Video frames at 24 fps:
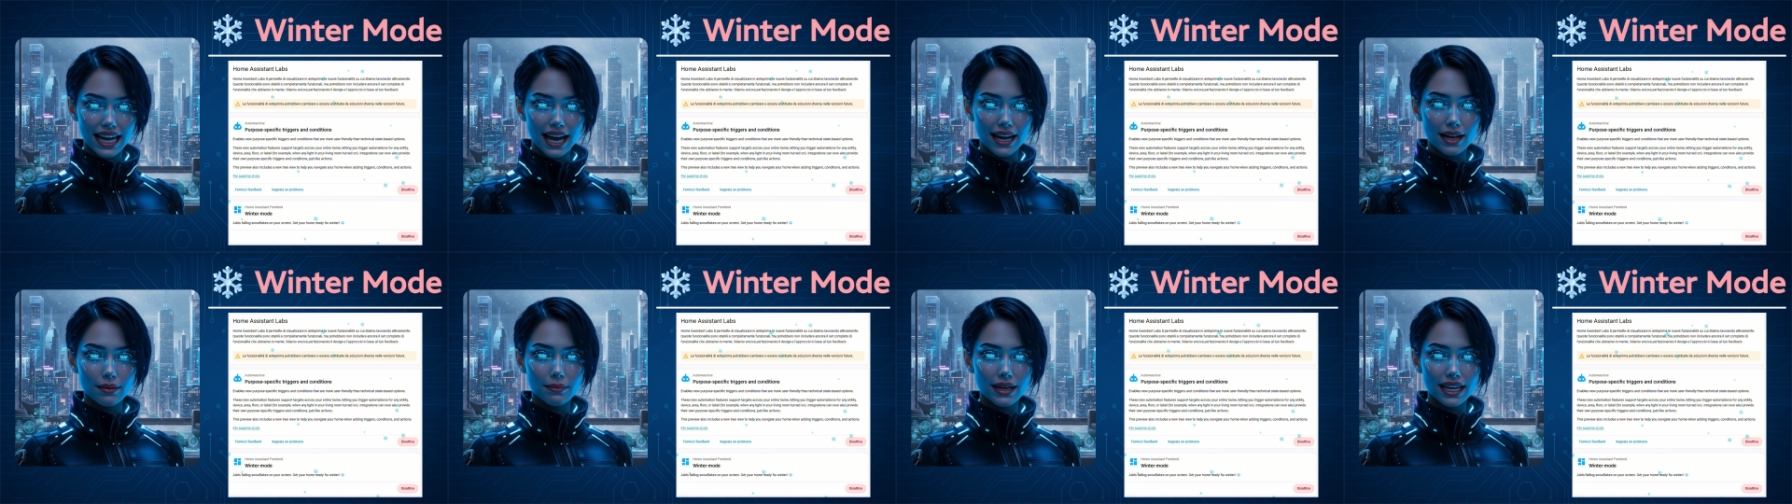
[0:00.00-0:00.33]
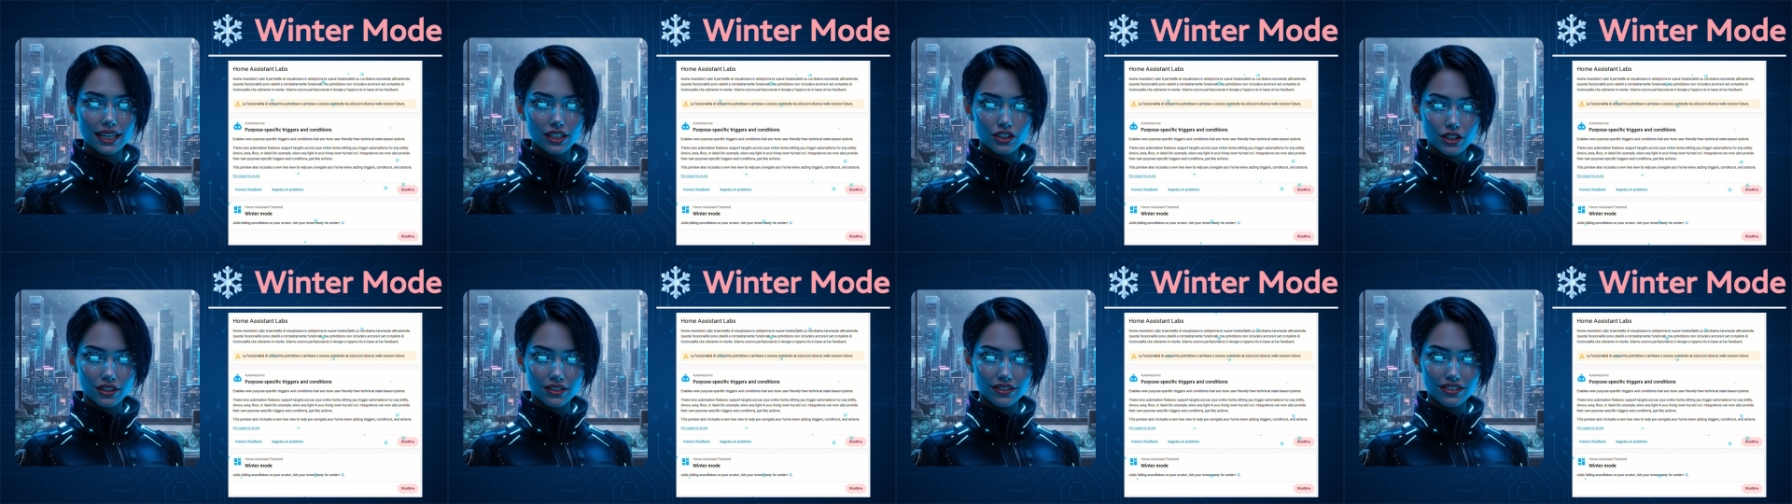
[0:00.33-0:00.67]

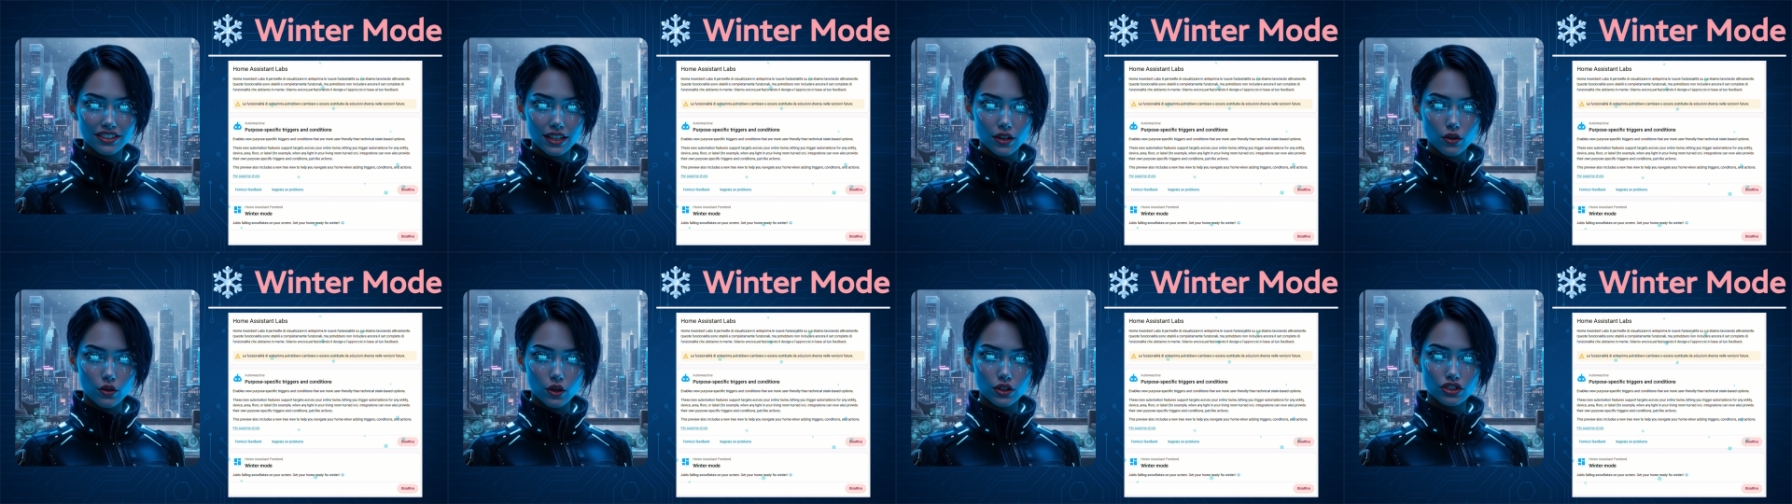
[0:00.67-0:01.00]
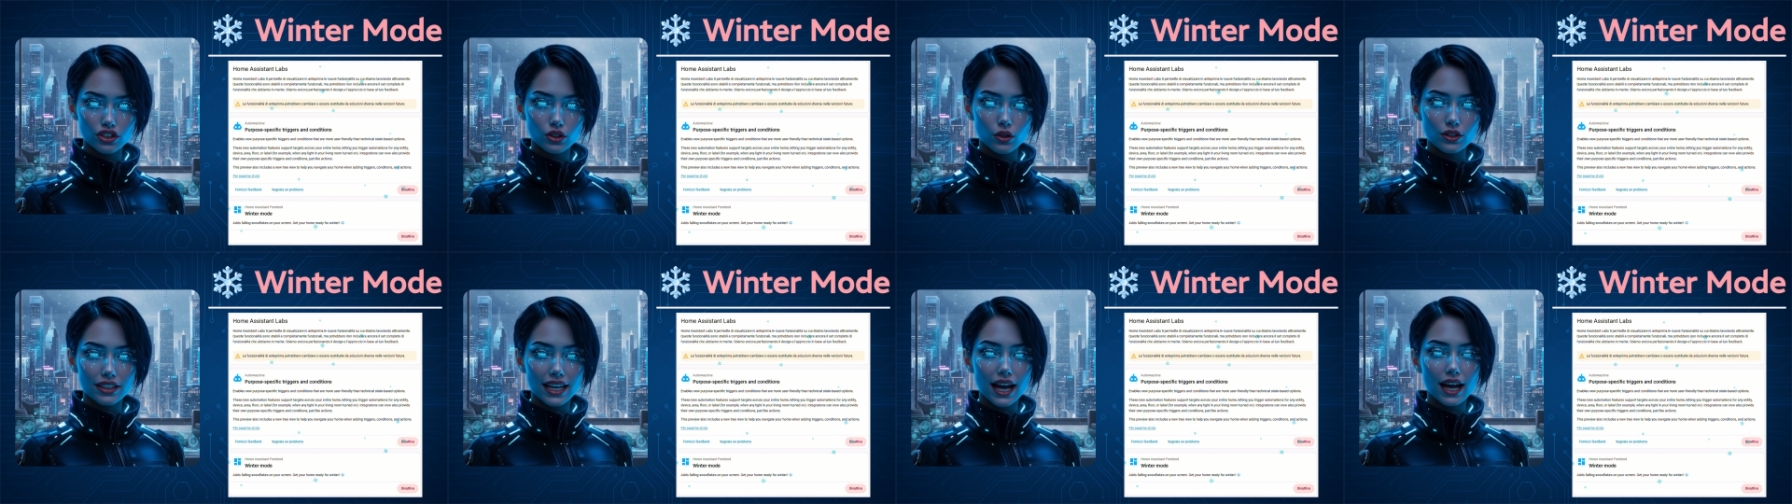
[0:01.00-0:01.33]
animations
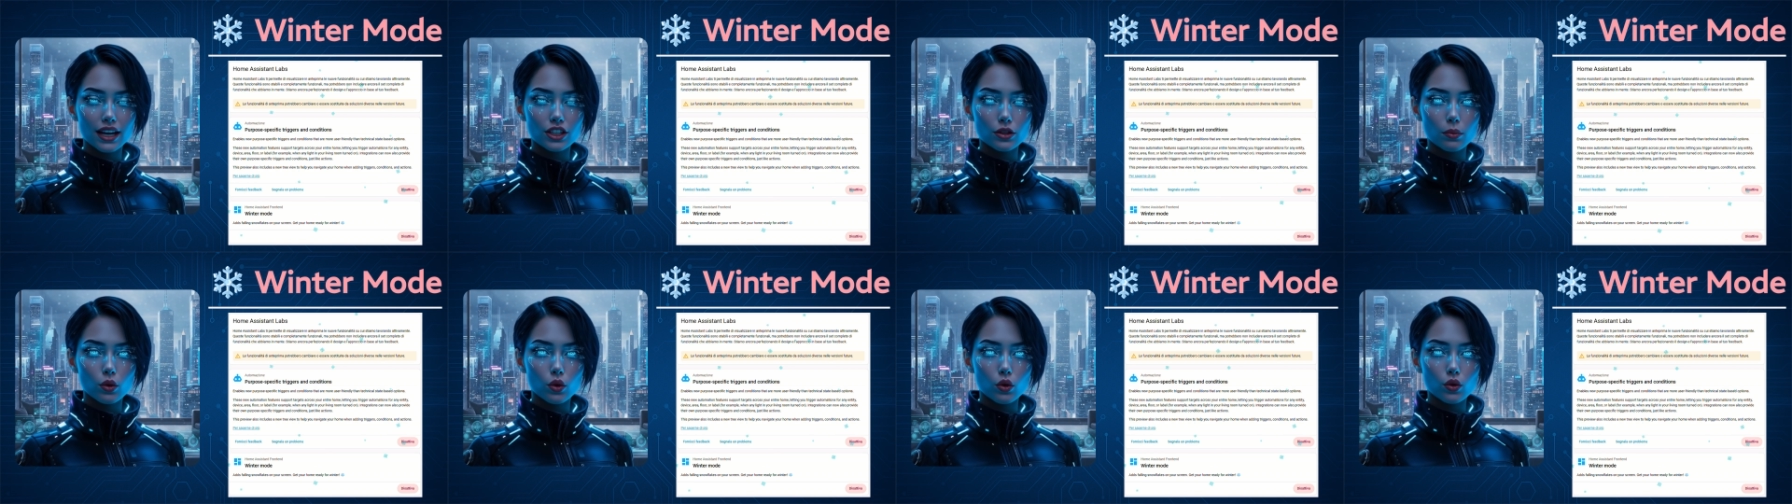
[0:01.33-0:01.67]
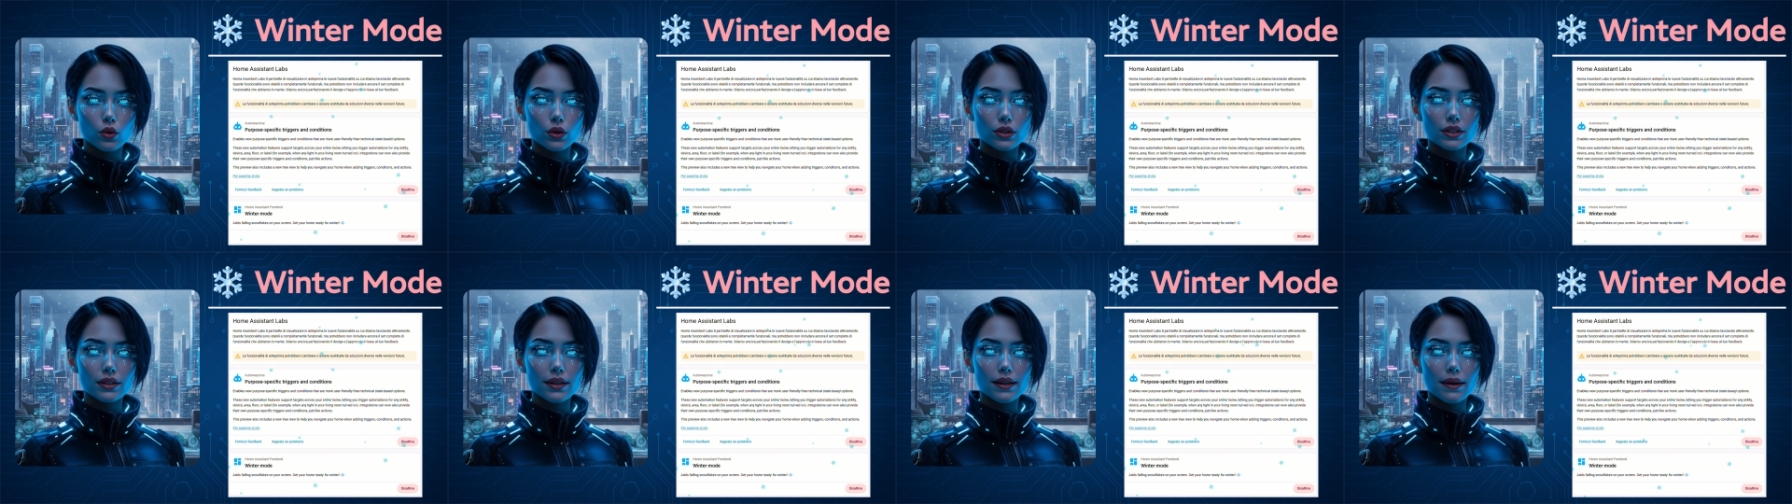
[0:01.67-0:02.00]
across your
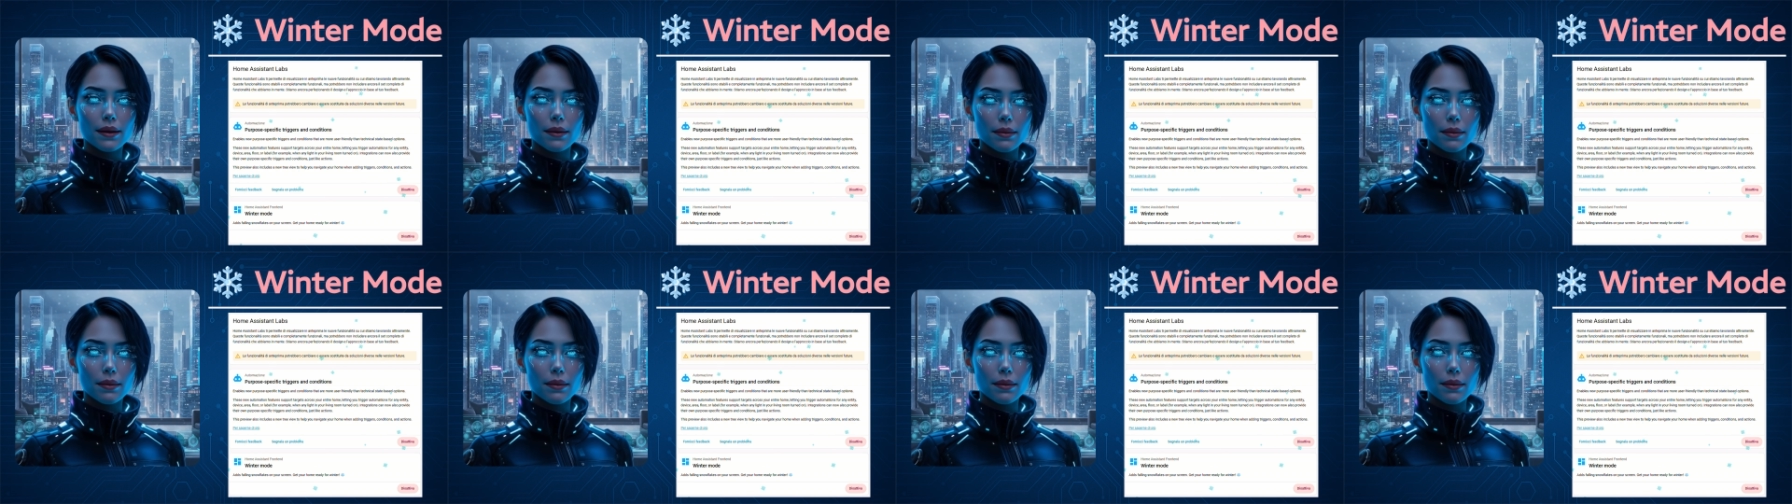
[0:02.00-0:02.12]
dashboard,